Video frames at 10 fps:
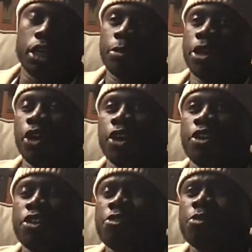
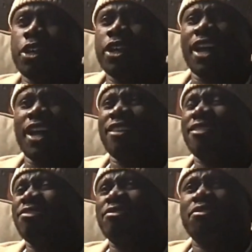You look at
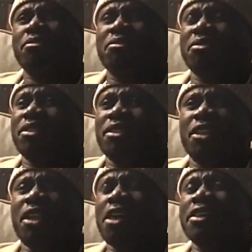
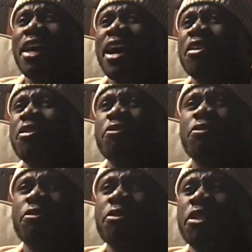a lot
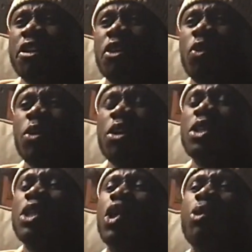of
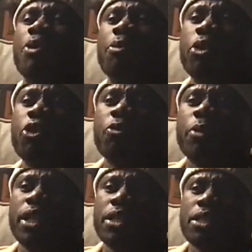global
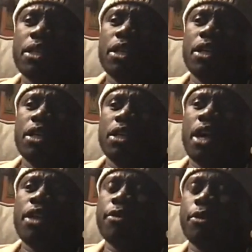movements. A
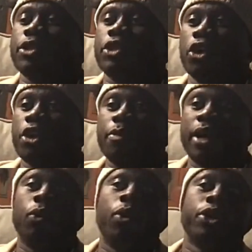lot of it was started
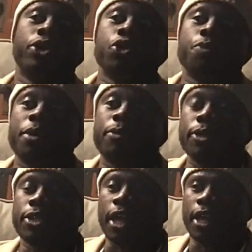by one or two people
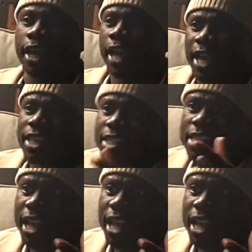saying like, hey, this is